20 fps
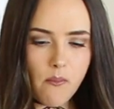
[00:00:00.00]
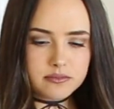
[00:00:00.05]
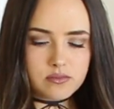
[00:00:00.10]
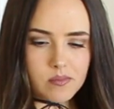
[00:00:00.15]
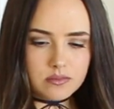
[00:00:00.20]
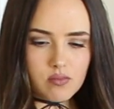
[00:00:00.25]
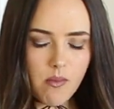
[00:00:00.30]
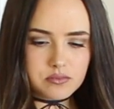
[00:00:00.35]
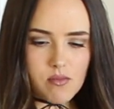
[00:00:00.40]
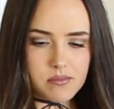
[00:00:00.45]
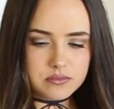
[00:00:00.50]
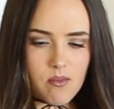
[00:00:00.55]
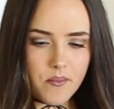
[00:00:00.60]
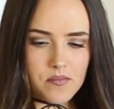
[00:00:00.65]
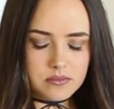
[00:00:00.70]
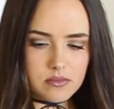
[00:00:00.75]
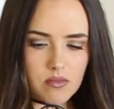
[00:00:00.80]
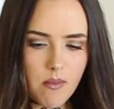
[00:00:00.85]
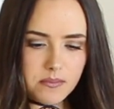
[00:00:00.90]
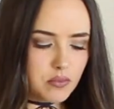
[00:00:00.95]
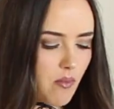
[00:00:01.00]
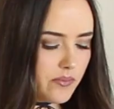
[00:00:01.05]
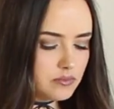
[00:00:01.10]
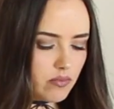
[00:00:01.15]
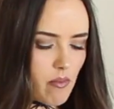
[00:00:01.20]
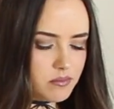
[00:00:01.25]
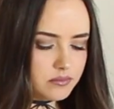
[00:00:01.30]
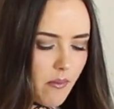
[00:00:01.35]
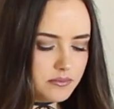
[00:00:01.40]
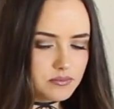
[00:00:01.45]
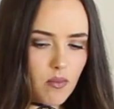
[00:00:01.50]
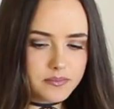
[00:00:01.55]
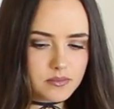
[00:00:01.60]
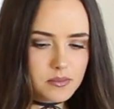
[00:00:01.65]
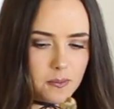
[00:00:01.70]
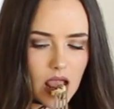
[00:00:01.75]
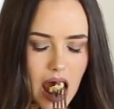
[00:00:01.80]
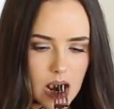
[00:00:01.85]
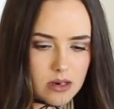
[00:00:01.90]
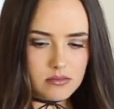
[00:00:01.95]
mine, and that's okay. But
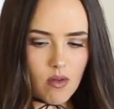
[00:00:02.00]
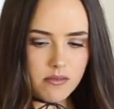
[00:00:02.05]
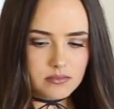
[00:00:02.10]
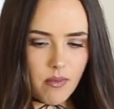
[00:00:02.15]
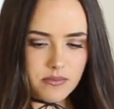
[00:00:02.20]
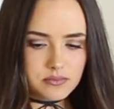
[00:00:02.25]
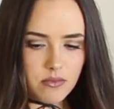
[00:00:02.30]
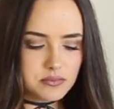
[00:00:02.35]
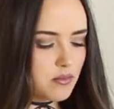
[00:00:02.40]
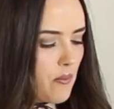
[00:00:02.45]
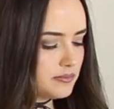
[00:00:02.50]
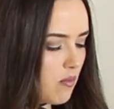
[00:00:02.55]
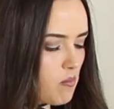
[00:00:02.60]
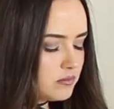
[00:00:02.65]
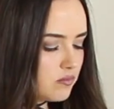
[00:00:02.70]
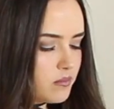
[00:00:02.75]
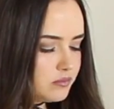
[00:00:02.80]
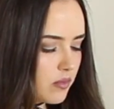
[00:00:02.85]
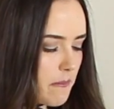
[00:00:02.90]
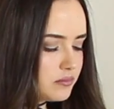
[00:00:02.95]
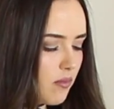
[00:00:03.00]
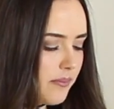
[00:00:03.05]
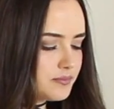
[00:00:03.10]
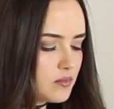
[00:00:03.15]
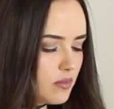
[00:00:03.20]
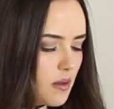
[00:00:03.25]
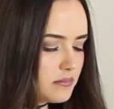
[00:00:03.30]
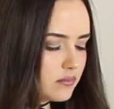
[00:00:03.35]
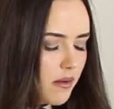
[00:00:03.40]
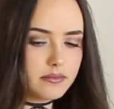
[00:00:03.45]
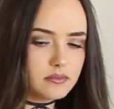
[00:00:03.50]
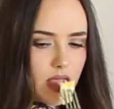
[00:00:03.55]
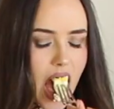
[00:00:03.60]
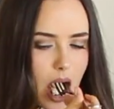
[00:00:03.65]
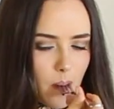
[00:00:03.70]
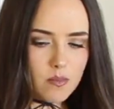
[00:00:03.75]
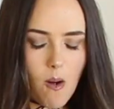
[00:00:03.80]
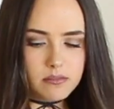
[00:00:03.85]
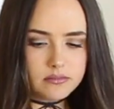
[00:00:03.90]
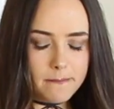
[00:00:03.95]
yeah, I hope that it is helpful to you.
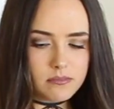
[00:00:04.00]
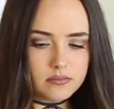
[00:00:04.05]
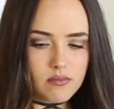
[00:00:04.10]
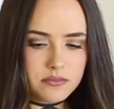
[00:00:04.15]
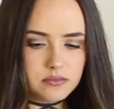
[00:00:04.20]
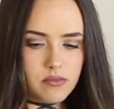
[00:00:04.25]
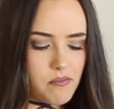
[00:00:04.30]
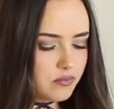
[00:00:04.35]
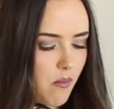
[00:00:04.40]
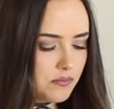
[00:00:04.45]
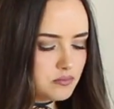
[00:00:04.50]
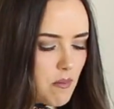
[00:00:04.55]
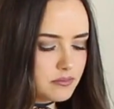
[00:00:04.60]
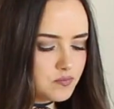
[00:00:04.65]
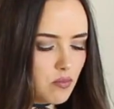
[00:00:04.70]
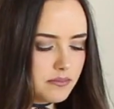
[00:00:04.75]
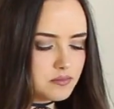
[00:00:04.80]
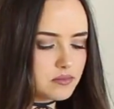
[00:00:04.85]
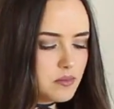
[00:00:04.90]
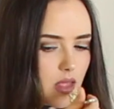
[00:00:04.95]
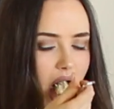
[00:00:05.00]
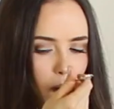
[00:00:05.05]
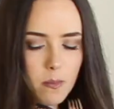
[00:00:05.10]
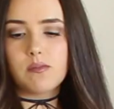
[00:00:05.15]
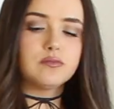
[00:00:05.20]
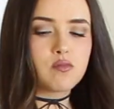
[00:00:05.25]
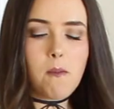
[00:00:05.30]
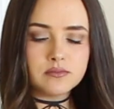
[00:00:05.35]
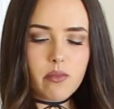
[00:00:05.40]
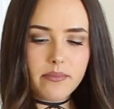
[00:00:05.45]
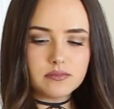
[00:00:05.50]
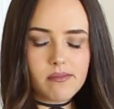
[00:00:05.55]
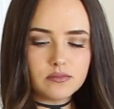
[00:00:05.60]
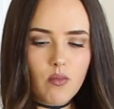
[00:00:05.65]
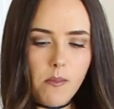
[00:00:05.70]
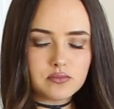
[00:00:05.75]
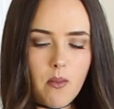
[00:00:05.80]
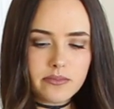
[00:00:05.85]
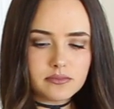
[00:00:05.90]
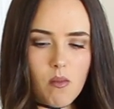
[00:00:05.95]
I'm going to put links to everything that I
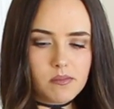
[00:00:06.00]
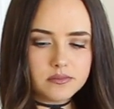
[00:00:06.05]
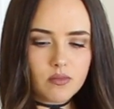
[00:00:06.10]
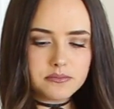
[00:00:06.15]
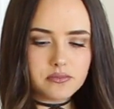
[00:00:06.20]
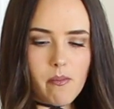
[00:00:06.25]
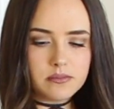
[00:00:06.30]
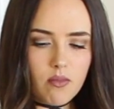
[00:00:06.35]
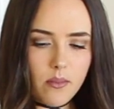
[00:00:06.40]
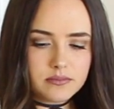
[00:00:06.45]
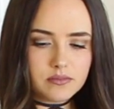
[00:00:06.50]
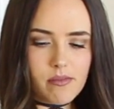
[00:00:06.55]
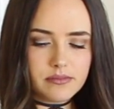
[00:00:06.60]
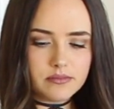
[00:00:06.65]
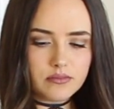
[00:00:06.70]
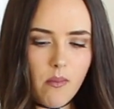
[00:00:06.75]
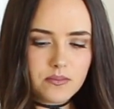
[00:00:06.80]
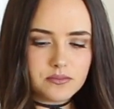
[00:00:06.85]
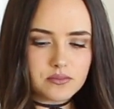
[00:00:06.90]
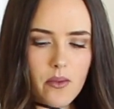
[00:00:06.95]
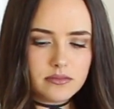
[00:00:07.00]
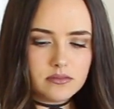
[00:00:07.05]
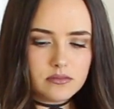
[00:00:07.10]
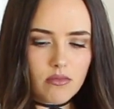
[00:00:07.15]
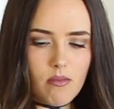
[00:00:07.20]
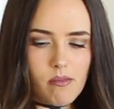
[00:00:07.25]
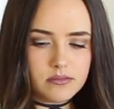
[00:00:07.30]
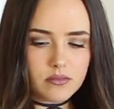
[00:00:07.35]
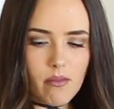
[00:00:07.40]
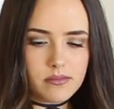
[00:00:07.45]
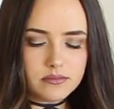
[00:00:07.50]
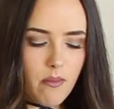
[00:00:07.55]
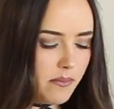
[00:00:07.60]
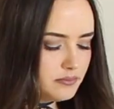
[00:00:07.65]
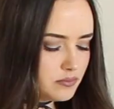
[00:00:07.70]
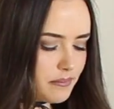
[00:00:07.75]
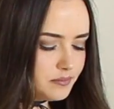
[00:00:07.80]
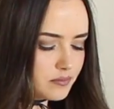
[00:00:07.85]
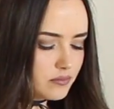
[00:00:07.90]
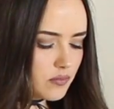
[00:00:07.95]
mentioned below this video, to my eating
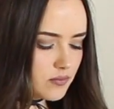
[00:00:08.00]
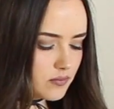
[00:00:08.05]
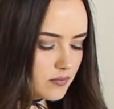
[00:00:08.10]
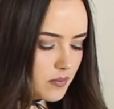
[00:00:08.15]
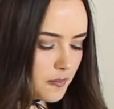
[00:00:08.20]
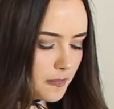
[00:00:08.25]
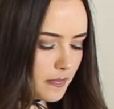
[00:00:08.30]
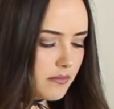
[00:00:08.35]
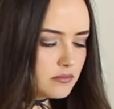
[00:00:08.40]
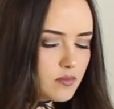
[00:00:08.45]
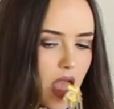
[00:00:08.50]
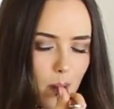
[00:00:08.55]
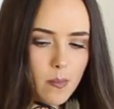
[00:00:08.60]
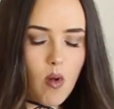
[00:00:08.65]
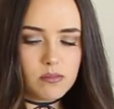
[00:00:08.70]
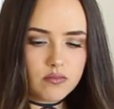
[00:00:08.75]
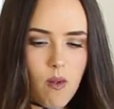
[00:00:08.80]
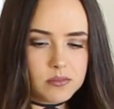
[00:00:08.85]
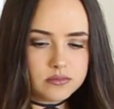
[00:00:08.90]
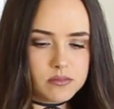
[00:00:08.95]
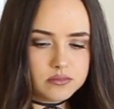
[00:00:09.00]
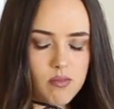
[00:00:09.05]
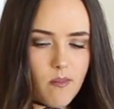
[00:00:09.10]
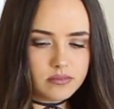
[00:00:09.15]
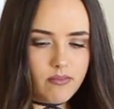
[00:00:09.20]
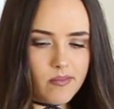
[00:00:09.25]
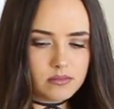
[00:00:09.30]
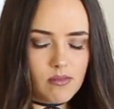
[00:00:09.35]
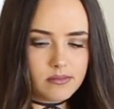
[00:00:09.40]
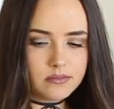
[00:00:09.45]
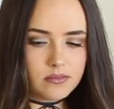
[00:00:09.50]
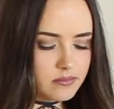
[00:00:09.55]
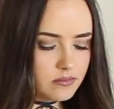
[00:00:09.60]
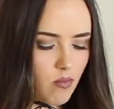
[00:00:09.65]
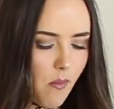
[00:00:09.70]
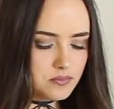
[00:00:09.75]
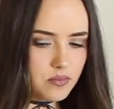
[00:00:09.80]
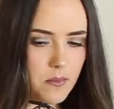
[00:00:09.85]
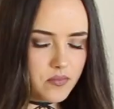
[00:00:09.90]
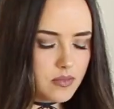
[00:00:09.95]
plans, to my
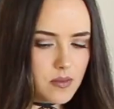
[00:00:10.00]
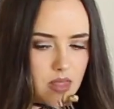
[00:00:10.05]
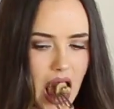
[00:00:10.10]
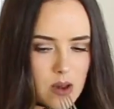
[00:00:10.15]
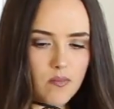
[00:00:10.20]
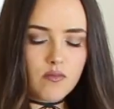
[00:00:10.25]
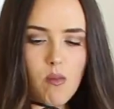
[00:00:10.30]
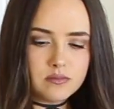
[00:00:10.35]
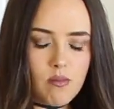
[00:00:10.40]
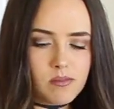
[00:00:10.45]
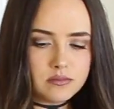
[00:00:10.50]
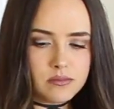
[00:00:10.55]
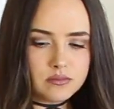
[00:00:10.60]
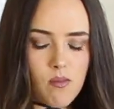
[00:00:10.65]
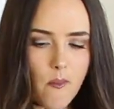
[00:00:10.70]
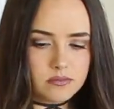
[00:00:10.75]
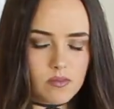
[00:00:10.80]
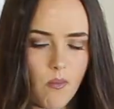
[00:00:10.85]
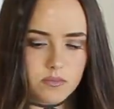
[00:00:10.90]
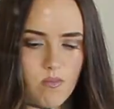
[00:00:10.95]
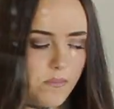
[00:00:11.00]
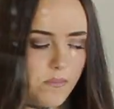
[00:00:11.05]
16-minute HIIT workout,